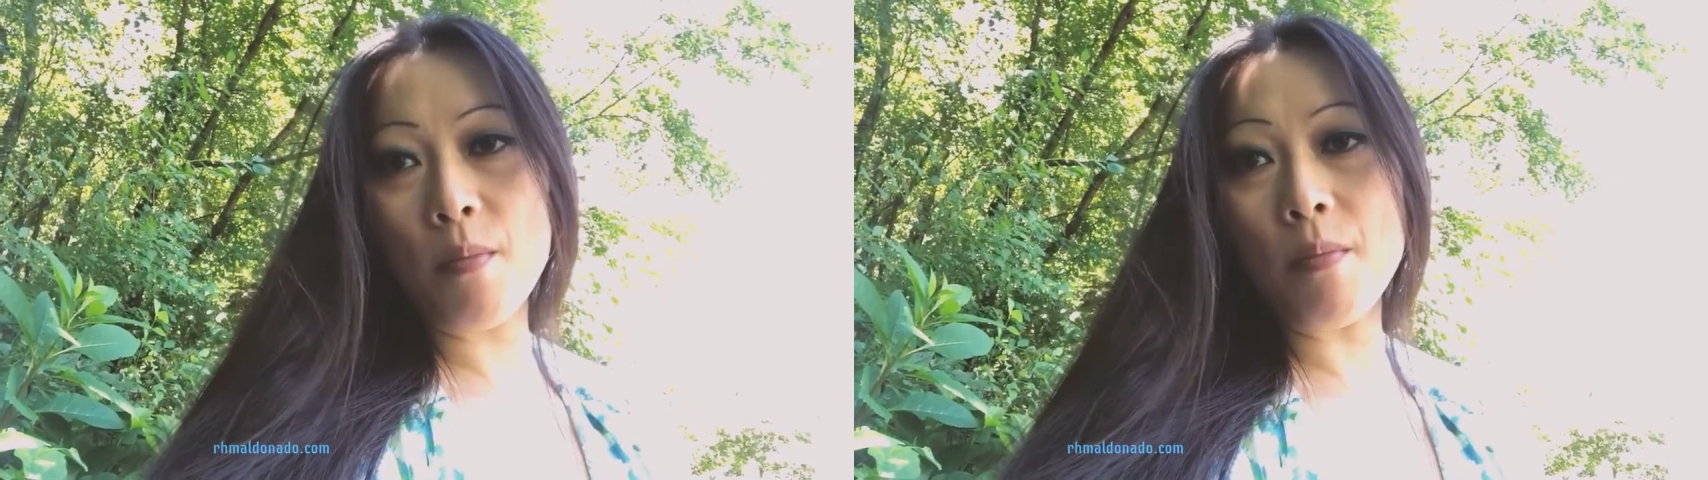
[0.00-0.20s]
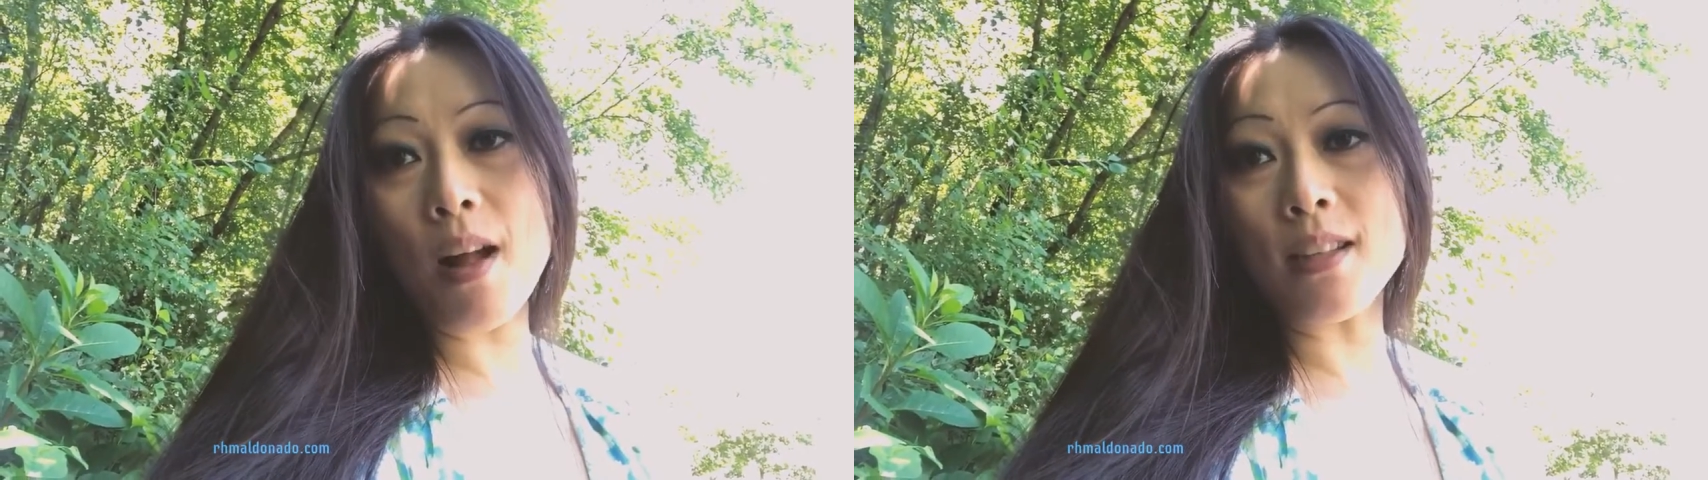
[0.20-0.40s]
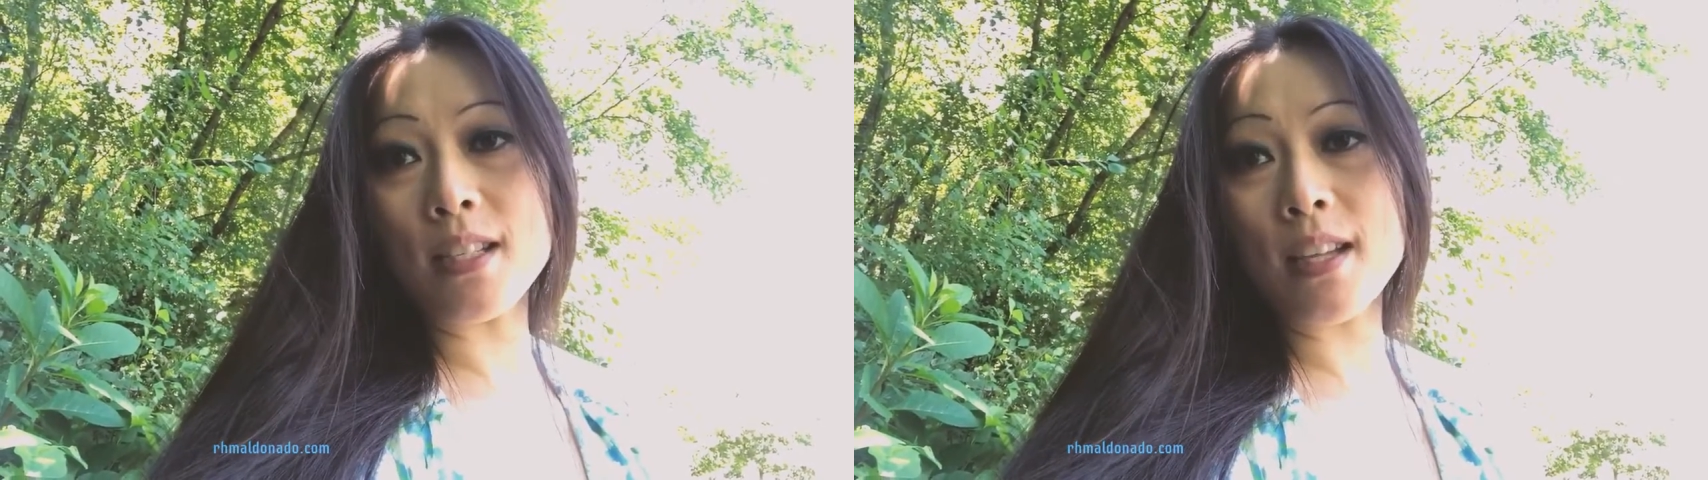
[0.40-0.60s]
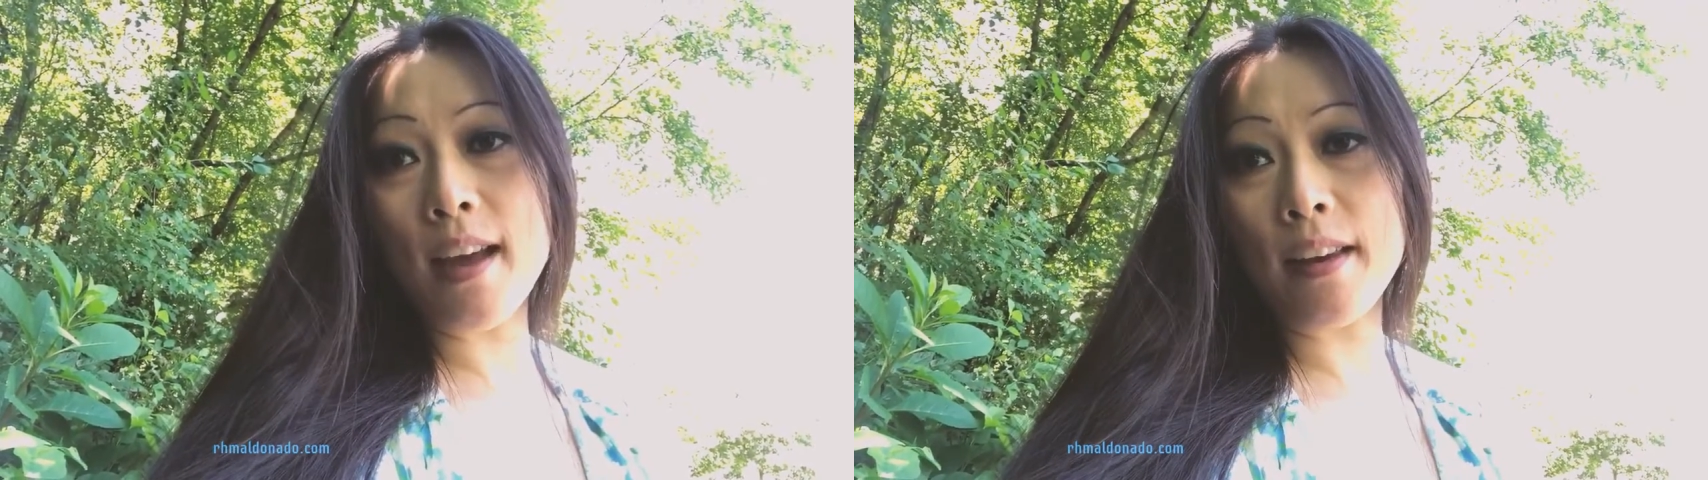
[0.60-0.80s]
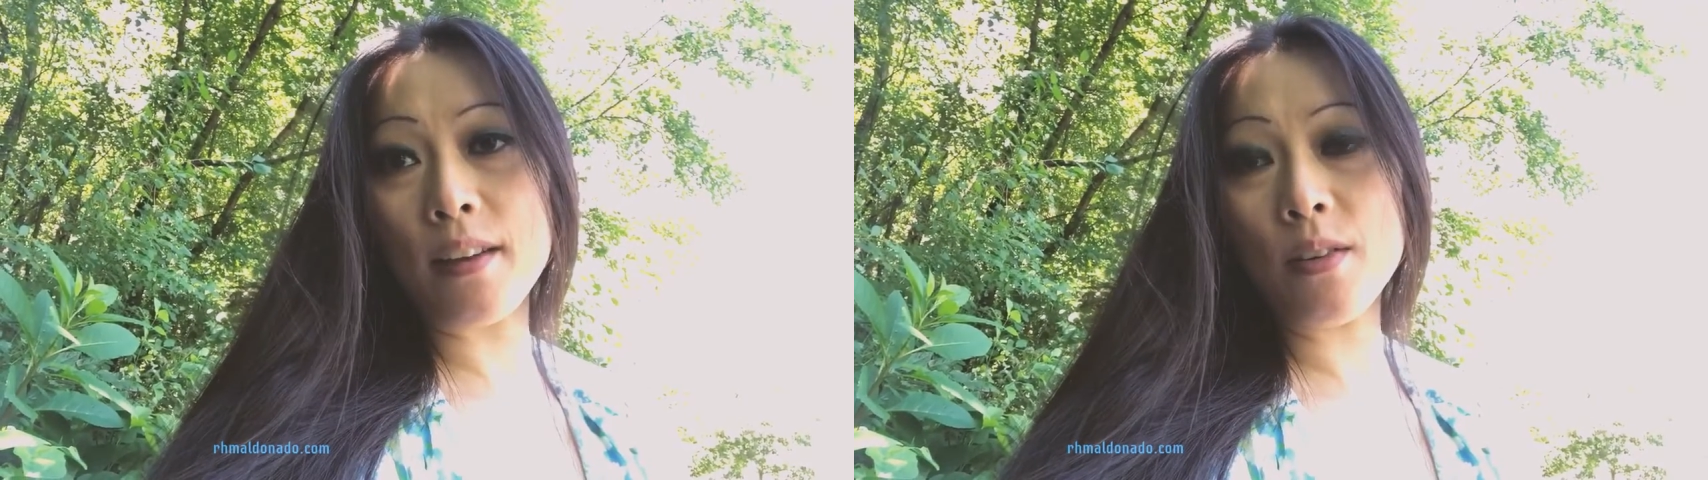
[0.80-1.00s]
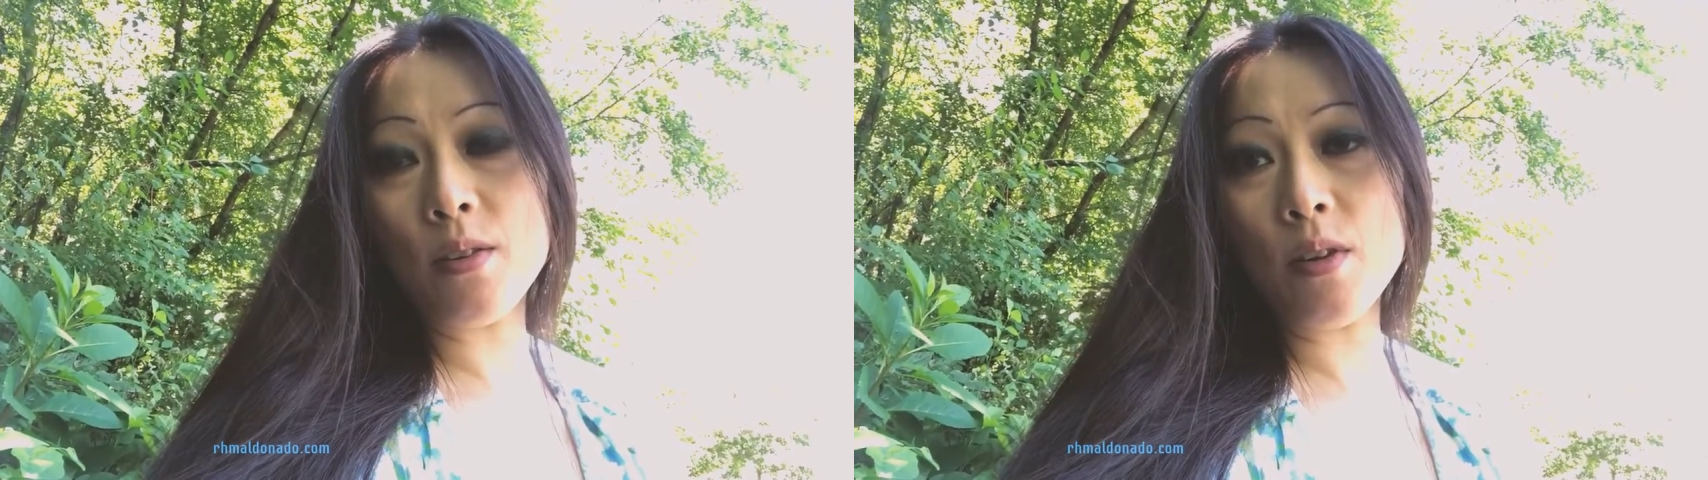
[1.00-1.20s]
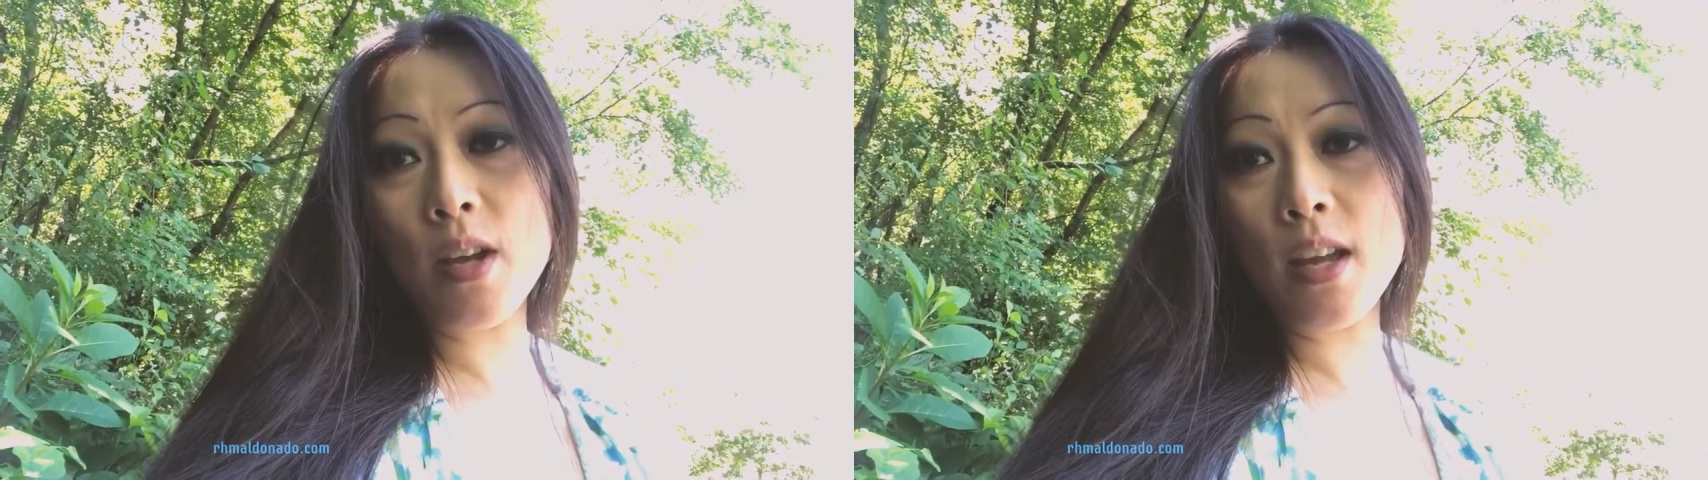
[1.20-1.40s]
Maldonado,